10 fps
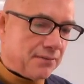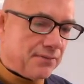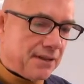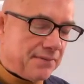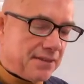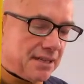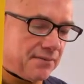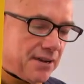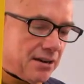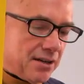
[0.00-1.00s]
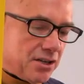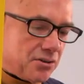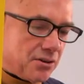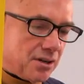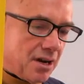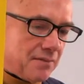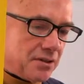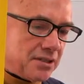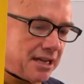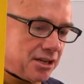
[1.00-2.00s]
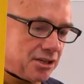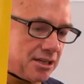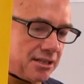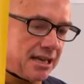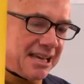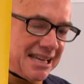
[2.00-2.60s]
50 Very Short Conversations.